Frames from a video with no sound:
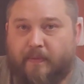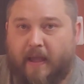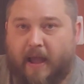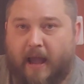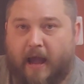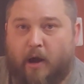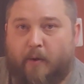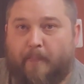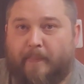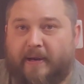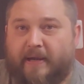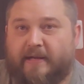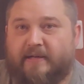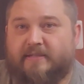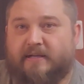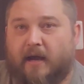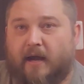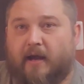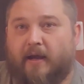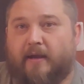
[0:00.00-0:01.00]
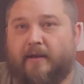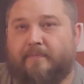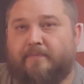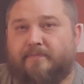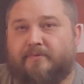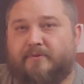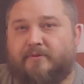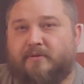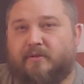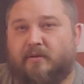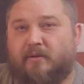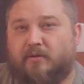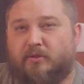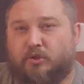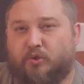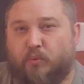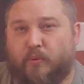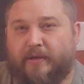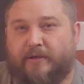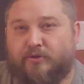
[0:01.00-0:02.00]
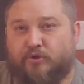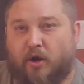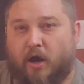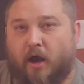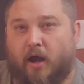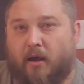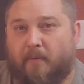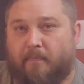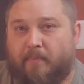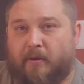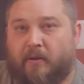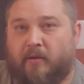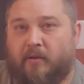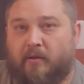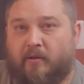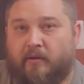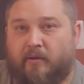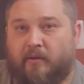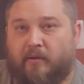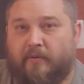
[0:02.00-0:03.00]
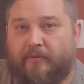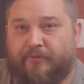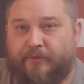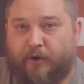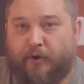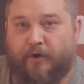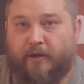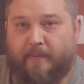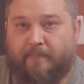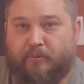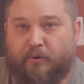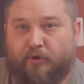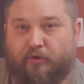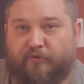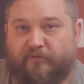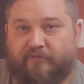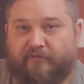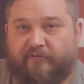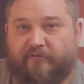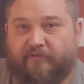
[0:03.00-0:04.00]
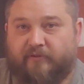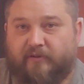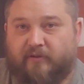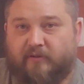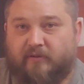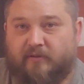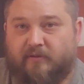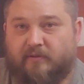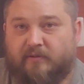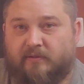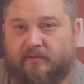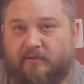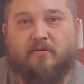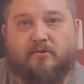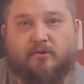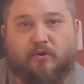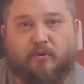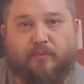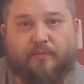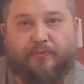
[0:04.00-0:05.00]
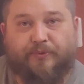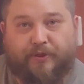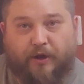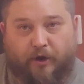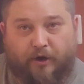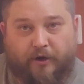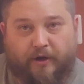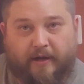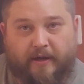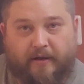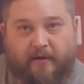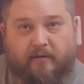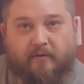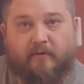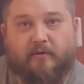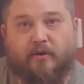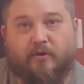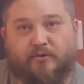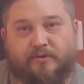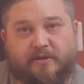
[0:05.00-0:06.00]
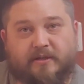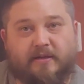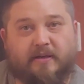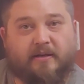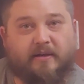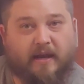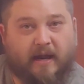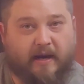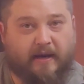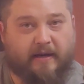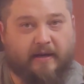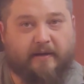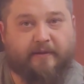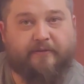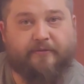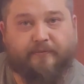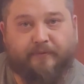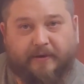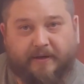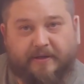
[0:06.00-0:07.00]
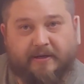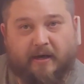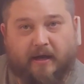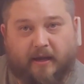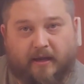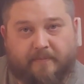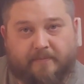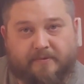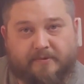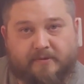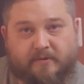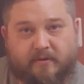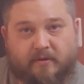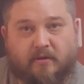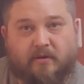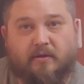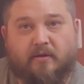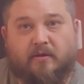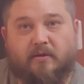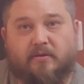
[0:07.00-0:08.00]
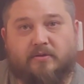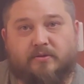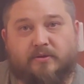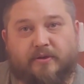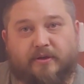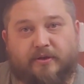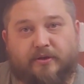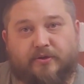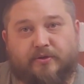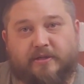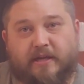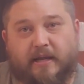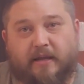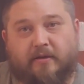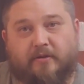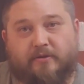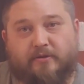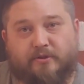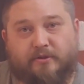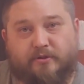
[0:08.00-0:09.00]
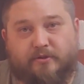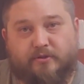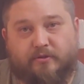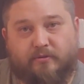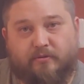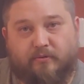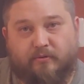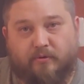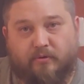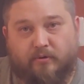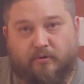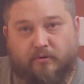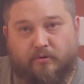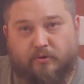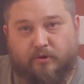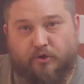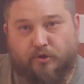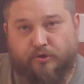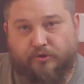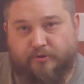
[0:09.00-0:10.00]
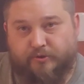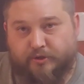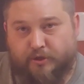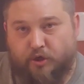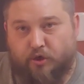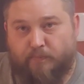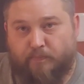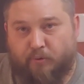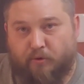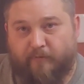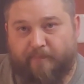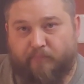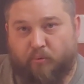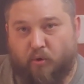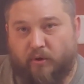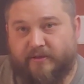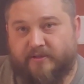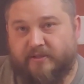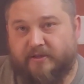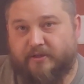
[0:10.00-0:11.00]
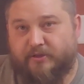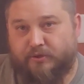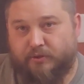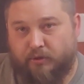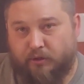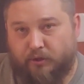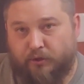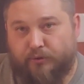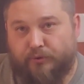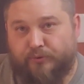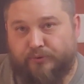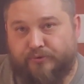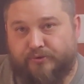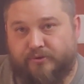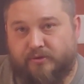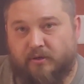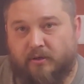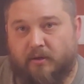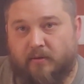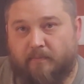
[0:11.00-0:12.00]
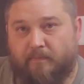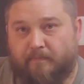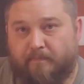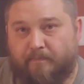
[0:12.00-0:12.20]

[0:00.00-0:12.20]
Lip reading: How many times do we drop 30 proof? So 30 goes into 90 3 times. So then you take your 2 proof points that you lose